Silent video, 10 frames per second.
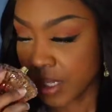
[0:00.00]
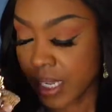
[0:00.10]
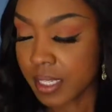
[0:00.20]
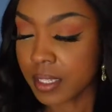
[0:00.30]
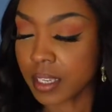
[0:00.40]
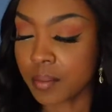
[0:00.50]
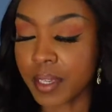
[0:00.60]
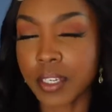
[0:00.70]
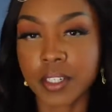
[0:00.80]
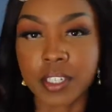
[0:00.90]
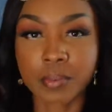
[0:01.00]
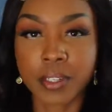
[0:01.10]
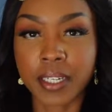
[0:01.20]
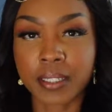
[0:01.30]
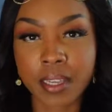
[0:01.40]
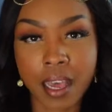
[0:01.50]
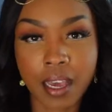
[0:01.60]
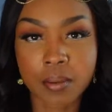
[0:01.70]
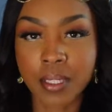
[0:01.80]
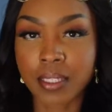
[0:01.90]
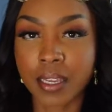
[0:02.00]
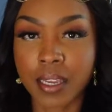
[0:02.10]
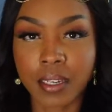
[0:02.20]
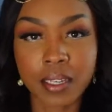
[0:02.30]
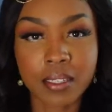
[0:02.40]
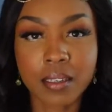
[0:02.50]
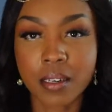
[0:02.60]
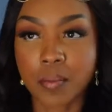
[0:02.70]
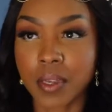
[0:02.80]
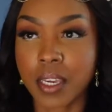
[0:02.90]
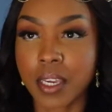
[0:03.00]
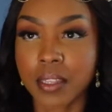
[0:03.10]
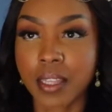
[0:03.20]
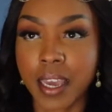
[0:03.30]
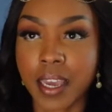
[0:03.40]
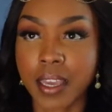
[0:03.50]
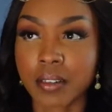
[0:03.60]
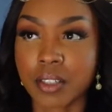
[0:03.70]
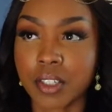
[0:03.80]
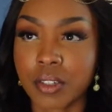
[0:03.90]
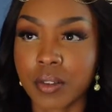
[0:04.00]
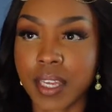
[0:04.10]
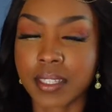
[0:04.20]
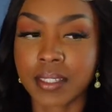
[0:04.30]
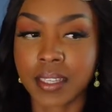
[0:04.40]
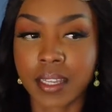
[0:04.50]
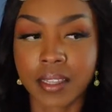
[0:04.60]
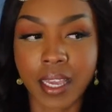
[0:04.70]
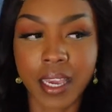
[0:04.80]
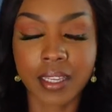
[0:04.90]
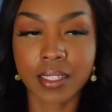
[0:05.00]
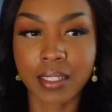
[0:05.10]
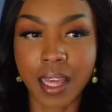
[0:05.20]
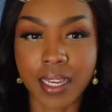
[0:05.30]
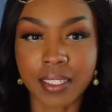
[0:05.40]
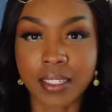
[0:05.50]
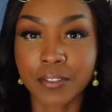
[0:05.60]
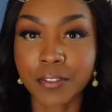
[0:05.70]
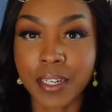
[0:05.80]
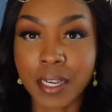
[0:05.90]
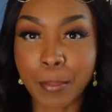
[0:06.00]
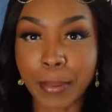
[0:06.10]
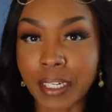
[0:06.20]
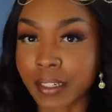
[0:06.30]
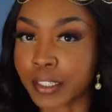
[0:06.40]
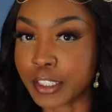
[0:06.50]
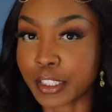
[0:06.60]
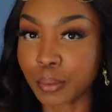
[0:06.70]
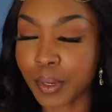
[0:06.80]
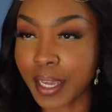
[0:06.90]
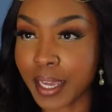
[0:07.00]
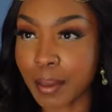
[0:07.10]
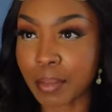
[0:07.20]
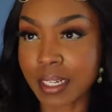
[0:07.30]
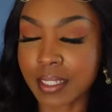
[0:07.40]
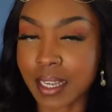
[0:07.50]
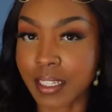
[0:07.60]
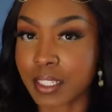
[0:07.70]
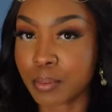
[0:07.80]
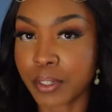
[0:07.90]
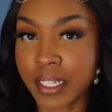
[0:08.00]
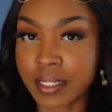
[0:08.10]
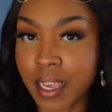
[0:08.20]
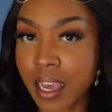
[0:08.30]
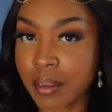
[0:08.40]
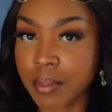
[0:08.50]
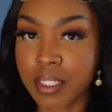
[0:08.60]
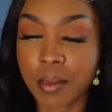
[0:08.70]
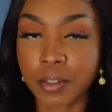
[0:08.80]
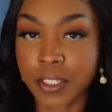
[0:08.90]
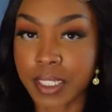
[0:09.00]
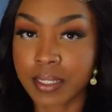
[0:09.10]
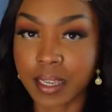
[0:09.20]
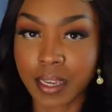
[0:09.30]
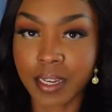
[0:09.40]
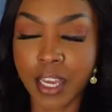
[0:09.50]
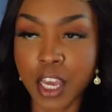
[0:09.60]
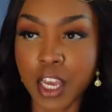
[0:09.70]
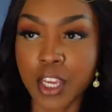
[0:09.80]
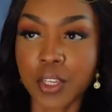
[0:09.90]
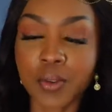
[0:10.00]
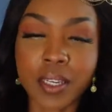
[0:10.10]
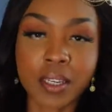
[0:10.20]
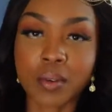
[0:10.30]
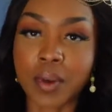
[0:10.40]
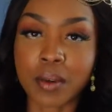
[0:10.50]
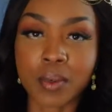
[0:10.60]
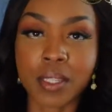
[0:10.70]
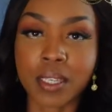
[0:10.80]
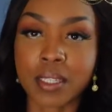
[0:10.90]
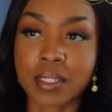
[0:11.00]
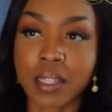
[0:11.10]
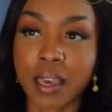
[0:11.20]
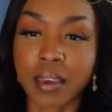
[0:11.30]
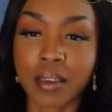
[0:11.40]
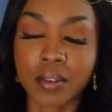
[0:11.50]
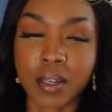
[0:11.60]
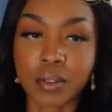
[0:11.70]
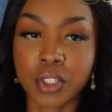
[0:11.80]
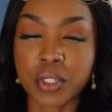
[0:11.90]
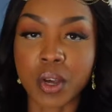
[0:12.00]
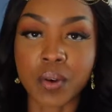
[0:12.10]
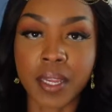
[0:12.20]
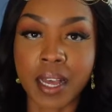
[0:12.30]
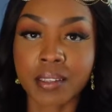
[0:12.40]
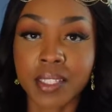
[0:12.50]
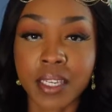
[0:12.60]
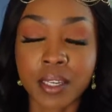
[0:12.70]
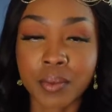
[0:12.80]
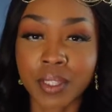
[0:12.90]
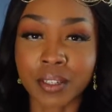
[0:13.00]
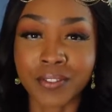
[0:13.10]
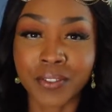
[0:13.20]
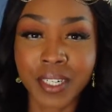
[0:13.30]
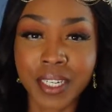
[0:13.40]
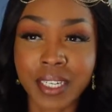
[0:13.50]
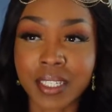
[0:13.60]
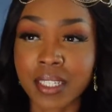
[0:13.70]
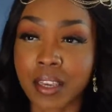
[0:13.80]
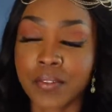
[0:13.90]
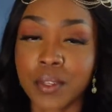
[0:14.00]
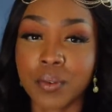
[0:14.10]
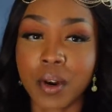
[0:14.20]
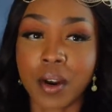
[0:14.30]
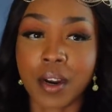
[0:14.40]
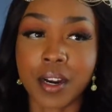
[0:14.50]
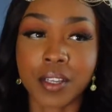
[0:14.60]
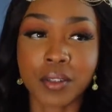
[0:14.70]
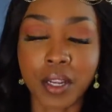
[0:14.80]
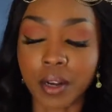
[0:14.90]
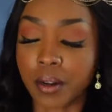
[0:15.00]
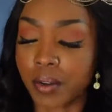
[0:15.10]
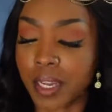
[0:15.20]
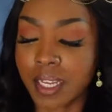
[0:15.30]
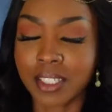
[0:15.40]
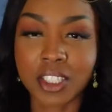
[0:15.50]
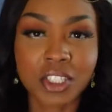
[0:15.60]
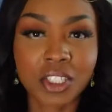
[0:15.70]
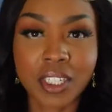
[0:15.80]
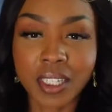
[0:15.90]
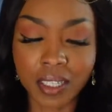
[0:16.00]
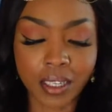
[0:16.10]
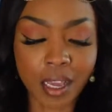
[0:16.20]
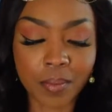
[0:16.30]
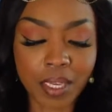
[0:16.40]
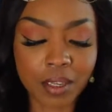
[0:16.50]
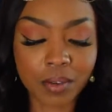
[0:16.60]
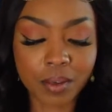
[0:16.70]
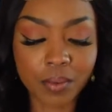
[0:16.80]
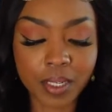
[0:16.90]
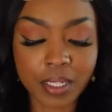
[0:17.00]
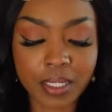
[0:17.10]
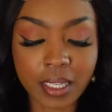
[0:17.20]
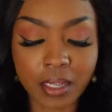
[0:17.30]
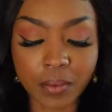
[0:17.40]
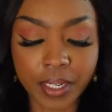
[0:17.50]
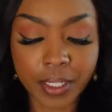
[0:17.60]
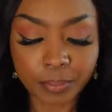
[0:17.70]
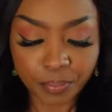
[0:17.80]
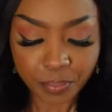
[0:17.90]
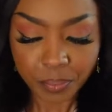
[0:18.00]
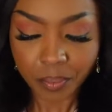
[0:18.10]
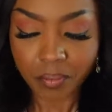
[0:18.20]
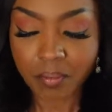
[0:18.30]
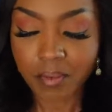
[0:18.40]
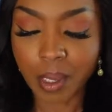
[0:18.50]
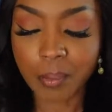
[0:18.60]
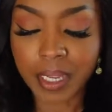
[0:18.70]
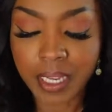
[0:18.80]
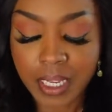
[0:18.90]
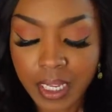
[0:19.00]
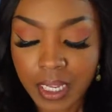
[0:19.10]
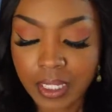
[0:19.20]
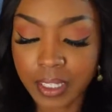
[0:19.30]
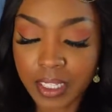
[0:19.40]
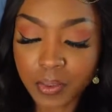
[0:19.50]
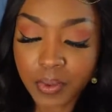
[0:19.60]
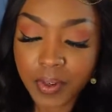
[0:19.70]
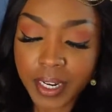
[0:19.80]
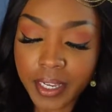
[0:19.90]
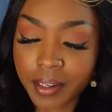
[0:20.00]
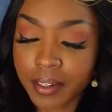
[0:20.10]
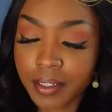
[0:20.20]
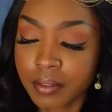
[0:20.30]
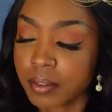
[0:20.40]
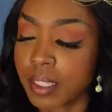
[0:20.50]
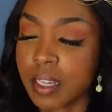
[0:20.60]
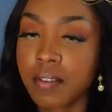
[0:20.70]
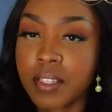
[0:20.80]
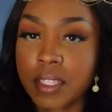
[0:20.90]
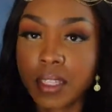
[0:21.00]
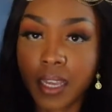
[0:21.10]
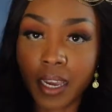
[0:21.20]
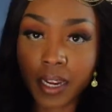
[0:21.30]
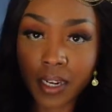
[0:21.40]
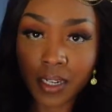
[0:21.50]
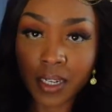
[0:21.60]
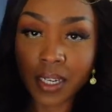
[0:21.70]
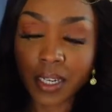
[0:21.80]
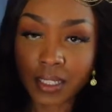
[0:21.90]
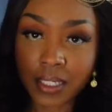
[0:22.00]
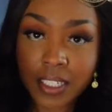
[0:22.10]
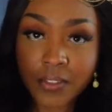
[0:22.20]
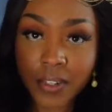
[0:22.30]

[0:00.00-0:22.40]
It's going to be your springtime scent. It's going to be that, you know, that scent that is like different, but in a good way. But it's like a springtime summery scent you could get away with this, like, you know, just going out to eat with your friends. If you are, you know, just chilling. I mean, you could wear this anywhere. But this one right here, the love is in the air. This